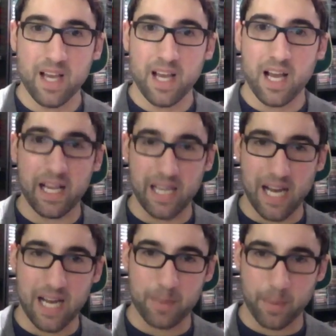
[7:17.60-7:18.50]
I
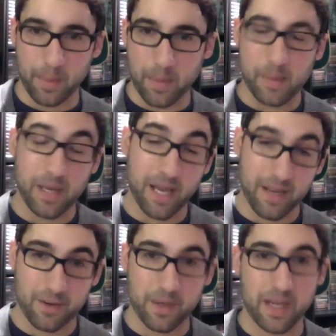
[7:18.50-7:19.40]
got Bubble Bobble, I had
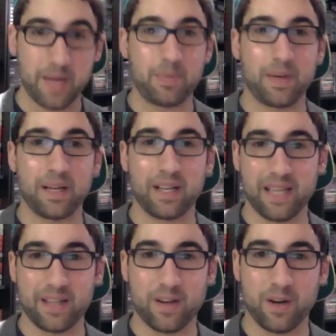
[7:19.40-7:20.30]
it already, but
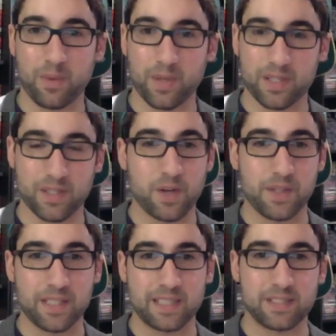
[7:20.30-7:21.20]
again, the artwork on
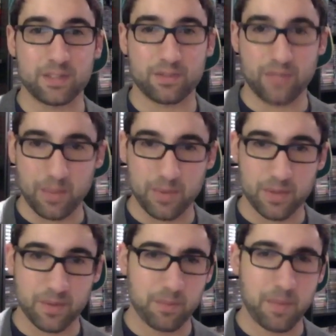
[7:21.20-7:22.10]
this is
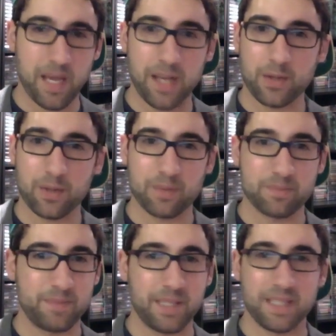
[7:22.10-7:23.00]
incredible. Manual,
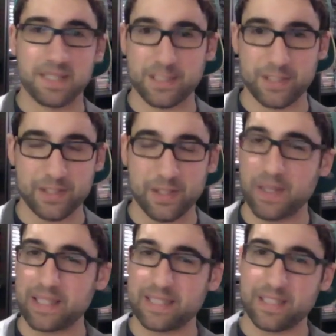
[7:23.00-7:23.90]
mint condition, all
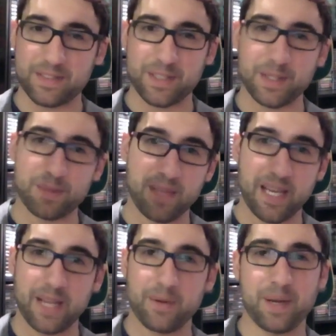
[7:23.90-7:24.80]
that stuff. So
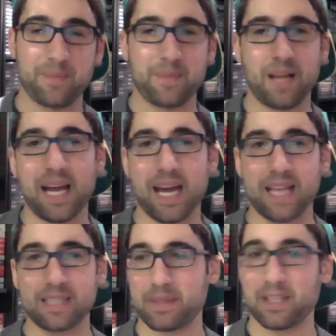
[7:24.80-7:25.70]
anyway, I
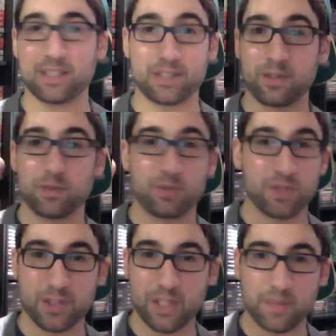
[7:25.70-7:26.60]
added it to my collection. It was
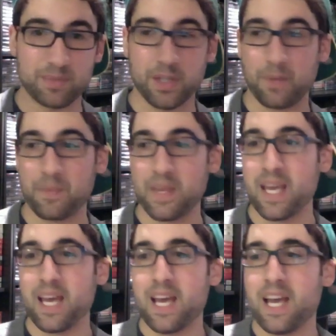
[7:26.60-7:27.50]
really cheap. So
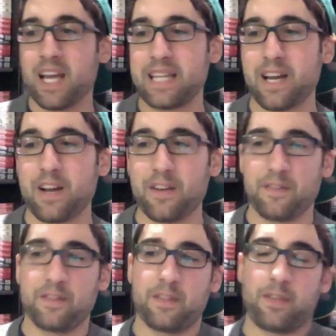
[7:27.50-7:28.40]
now I
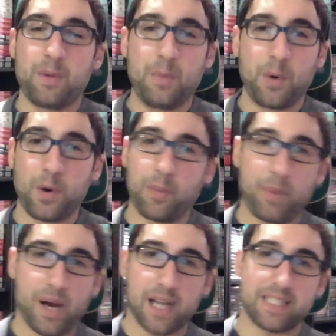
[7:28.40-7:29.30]
have 3 more
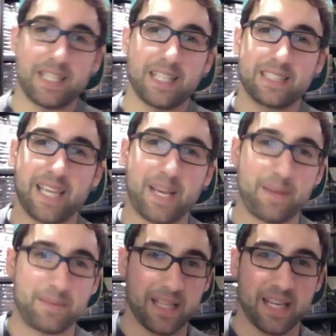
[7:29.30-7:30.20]
boxed NES
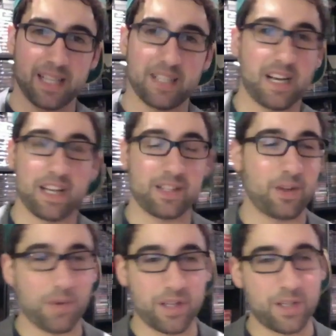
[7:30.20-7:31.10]
games that I
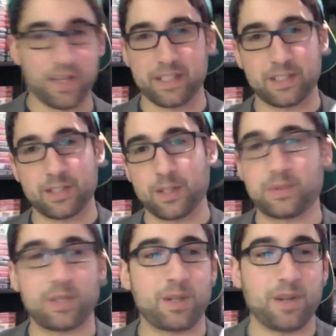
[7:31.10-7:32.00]
don't want to go down this slope,
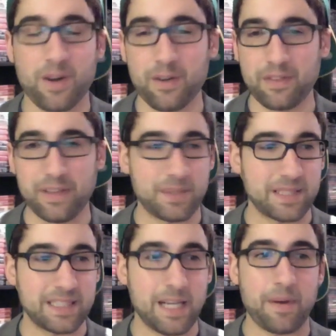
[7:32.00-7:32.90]
so hopefully I want
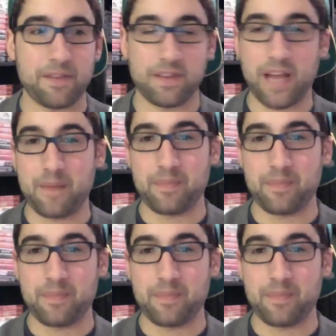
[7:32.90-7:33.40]
to stop after that.